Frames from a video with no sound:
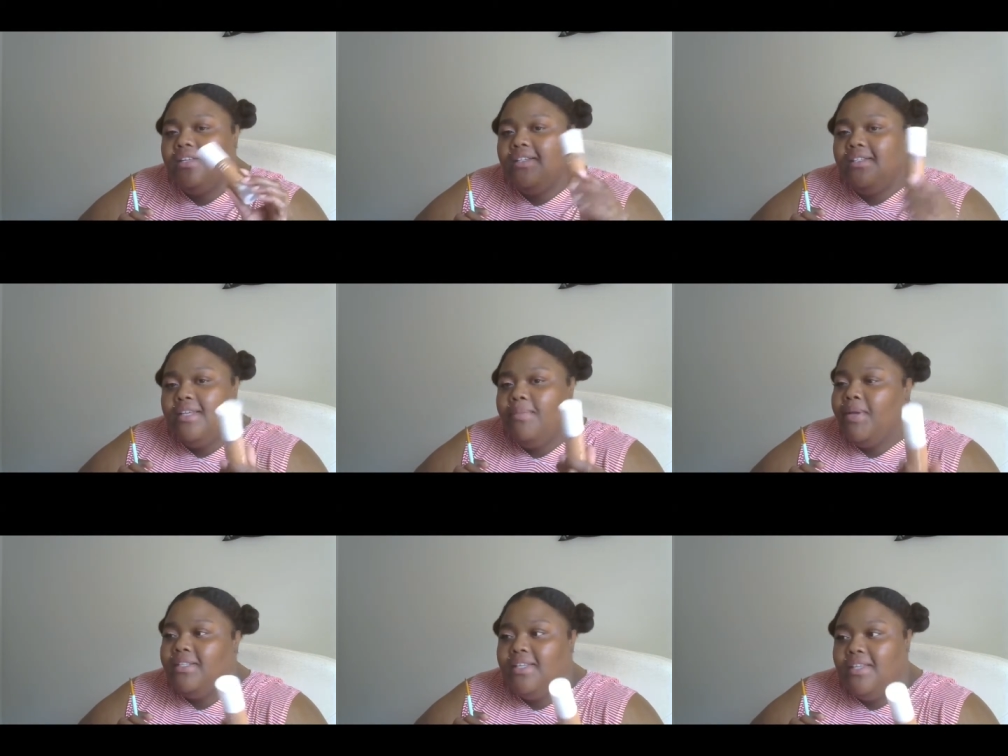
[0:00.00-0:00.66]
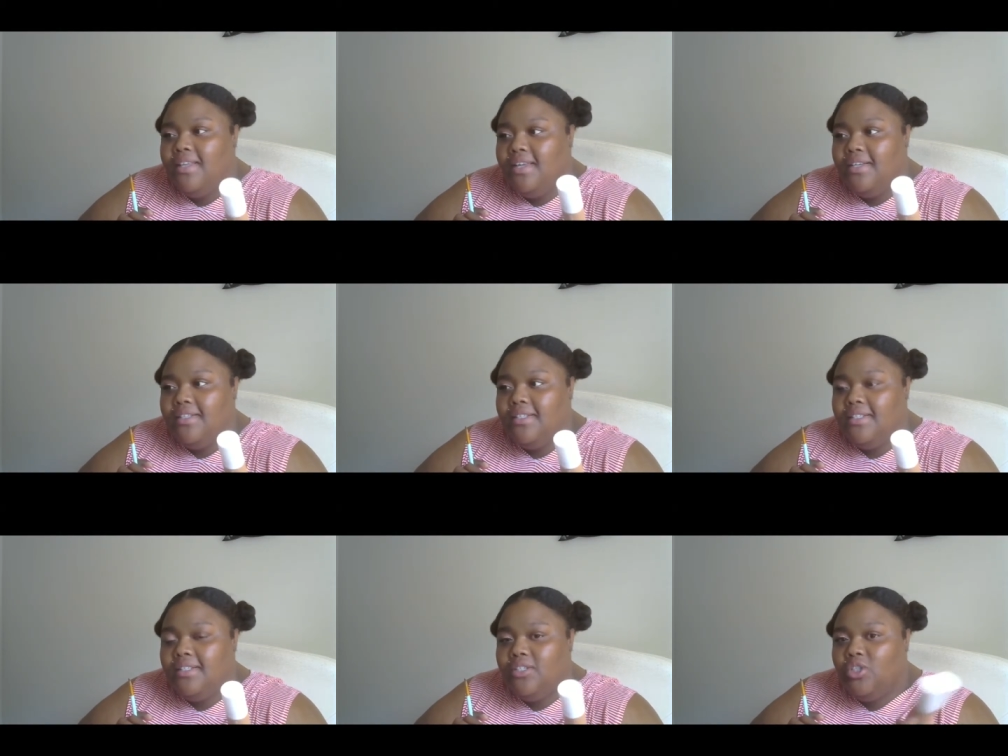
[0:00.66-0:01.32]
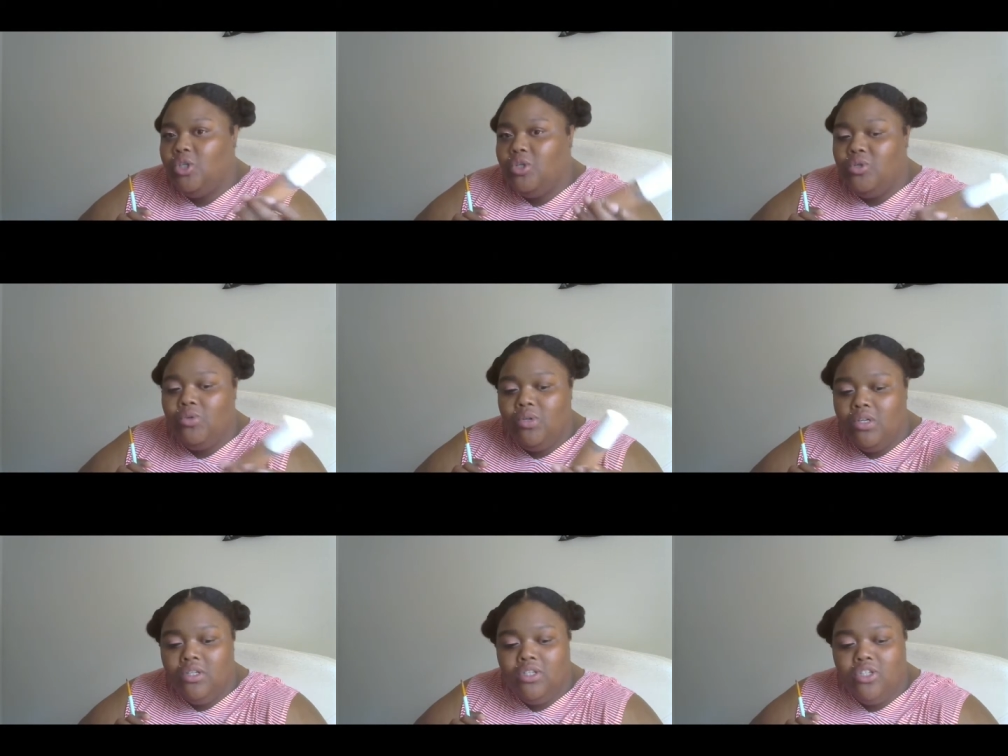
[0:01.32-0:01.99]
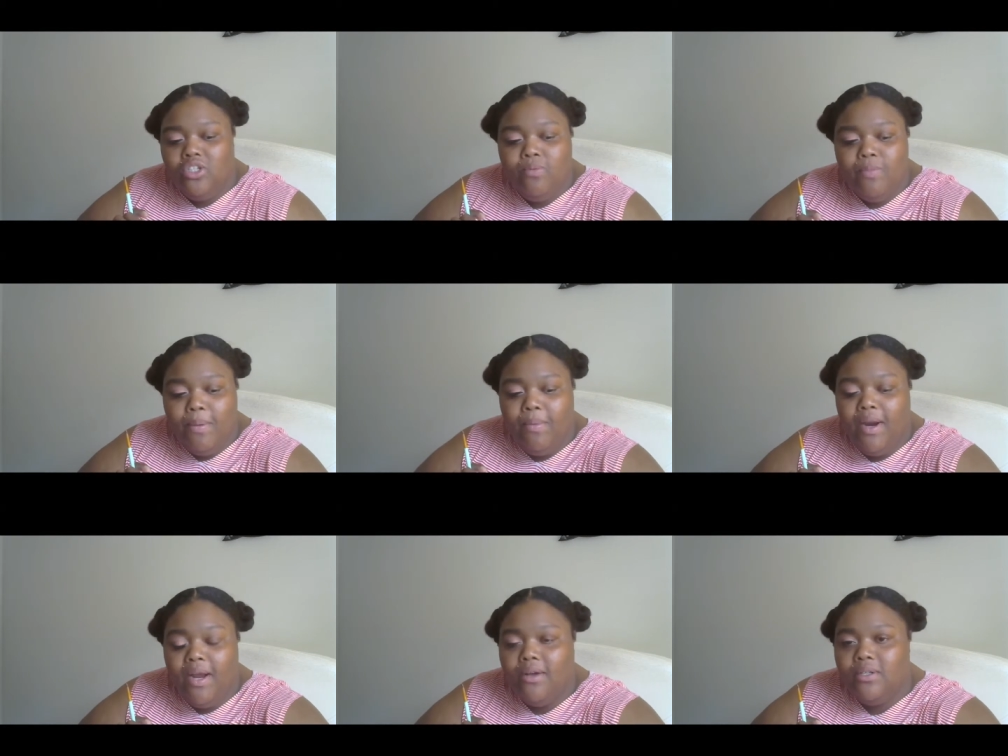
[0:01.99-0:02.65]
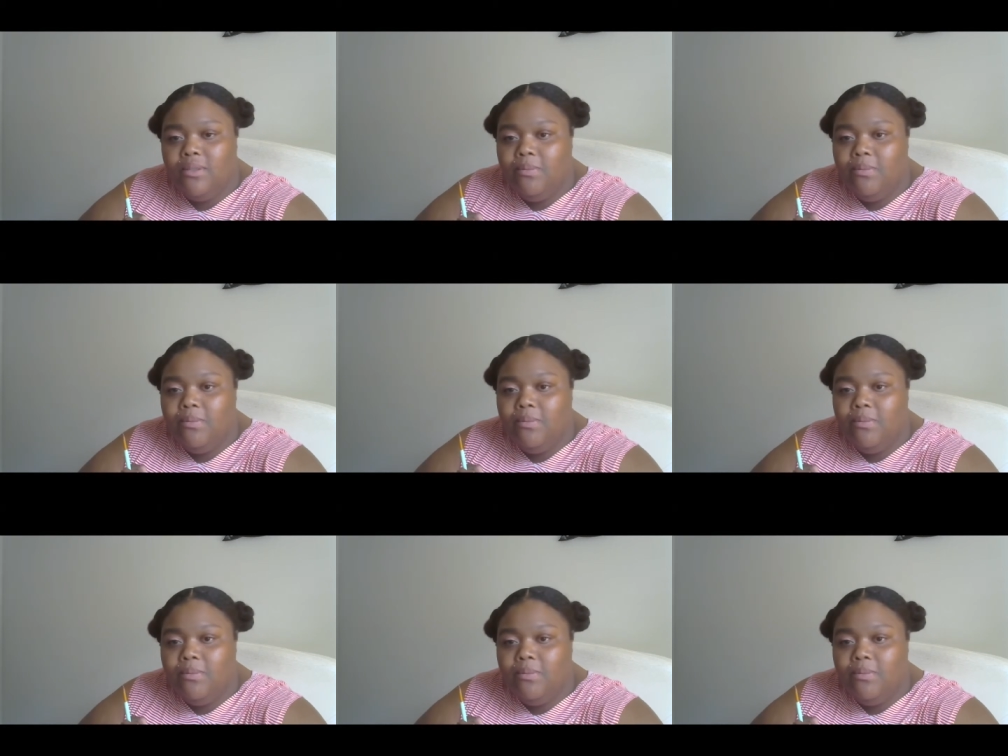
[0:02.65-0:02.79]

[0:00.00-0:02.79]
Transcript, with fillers: dip into this to do my brows.